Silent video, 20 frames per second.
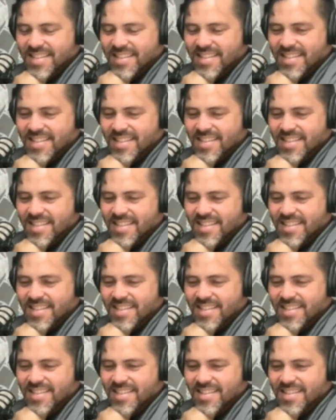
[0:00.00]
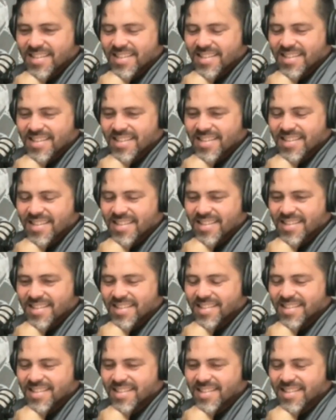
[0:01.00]

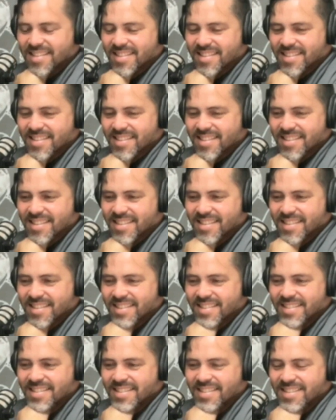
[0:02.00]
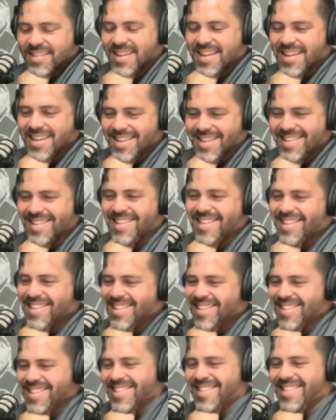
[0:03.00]
(silent)